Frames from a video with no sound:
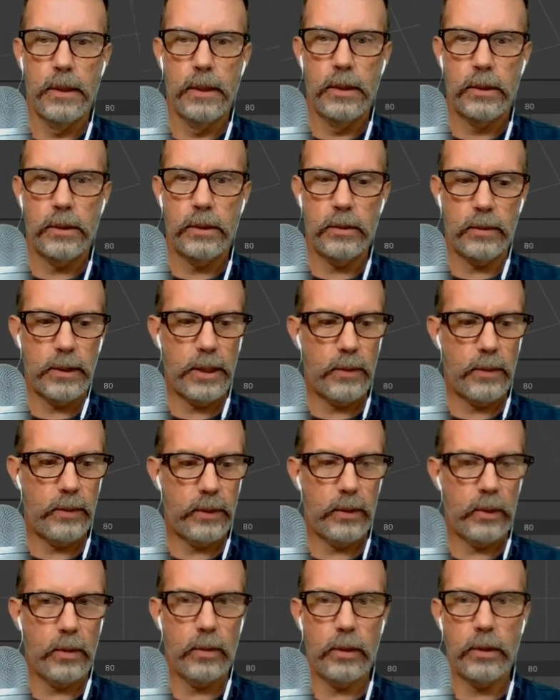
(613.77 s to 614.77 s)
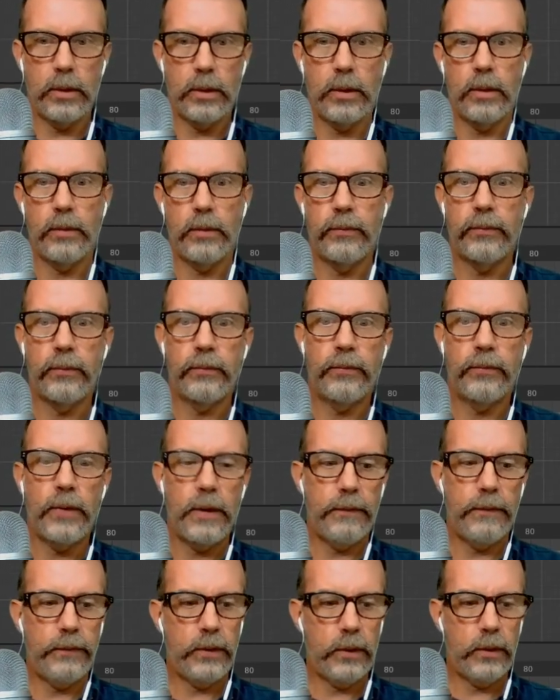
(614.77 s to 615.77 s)
so now we go to the
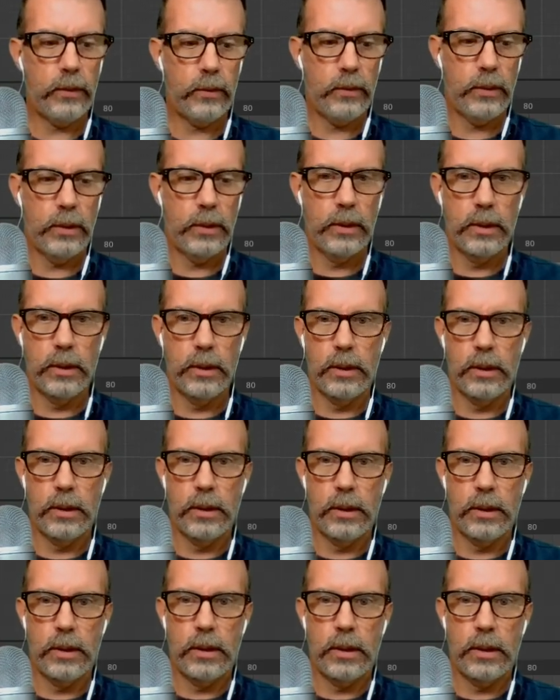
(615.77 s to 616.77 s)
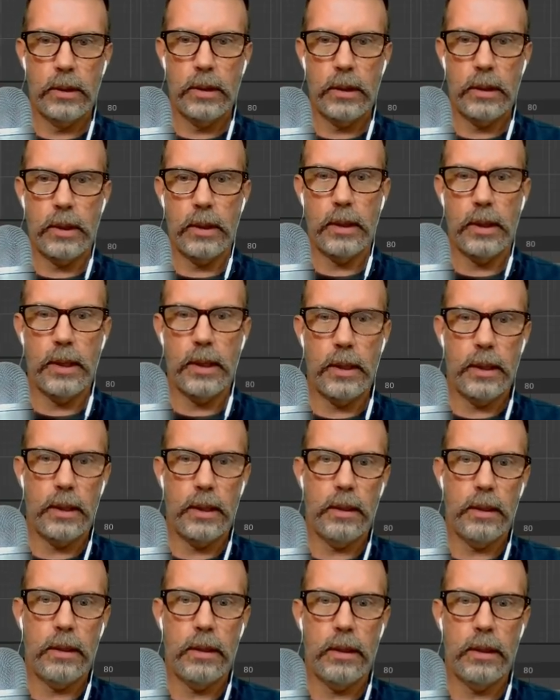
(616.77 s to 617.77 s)
front view,
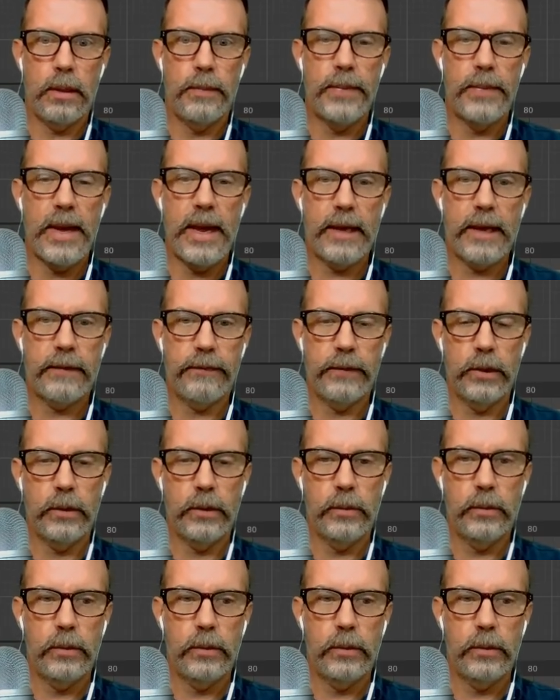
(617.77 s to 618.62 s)
then the back view.